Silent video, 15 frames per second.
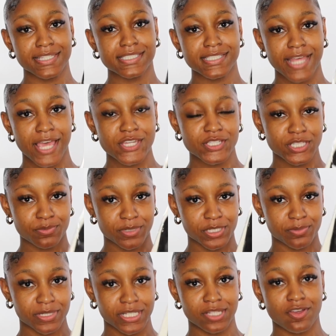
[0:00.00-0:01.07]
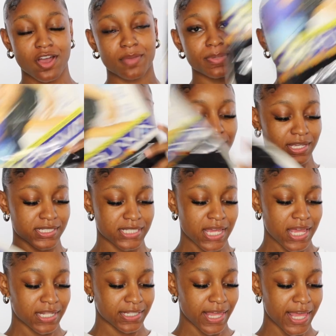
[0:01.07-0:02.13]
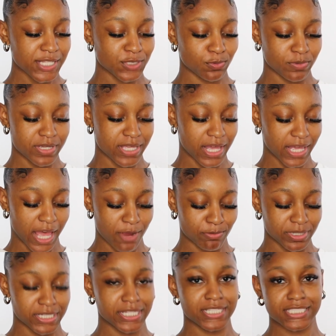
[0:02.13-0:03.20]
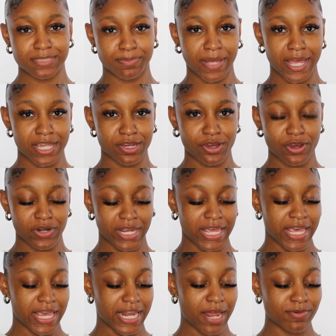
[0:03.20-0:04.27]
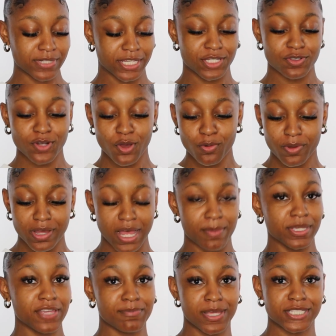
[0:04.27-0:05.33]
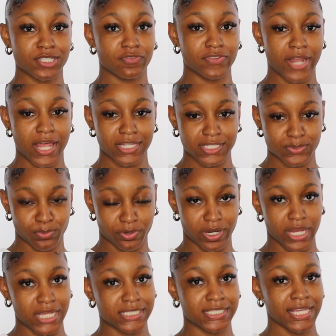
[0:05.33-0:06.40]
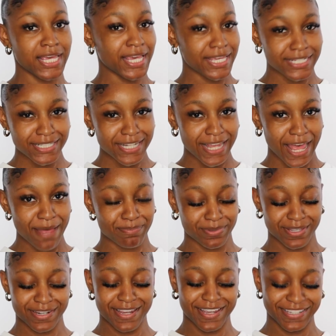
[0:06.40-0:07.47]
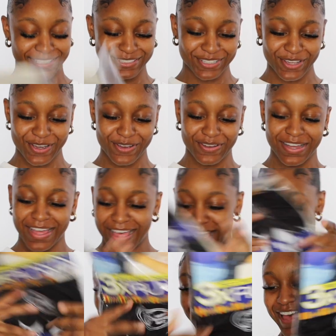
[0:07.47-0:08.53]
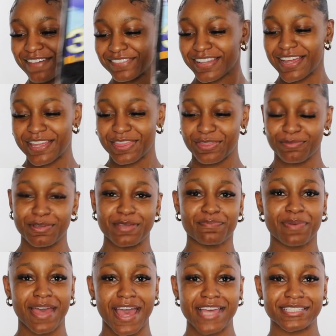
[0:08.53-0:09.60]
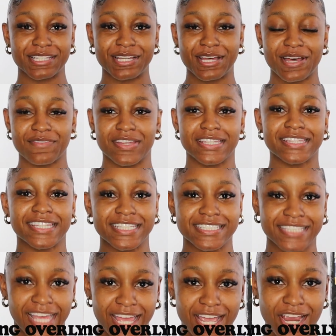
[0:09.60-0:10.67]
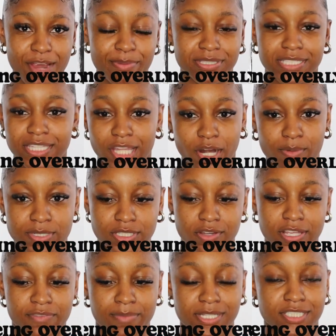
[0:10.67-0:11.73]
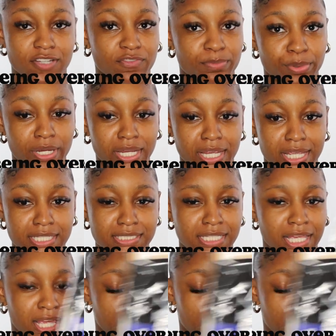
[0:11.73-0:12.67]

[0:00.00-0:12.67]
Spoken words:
this is actually really long because last week I got really inspired and I was like, you know what, I'm gonna give myself knotless braids. It didn't happen, so I have like 3 packs of this hair because I thought I was going to give myself braids.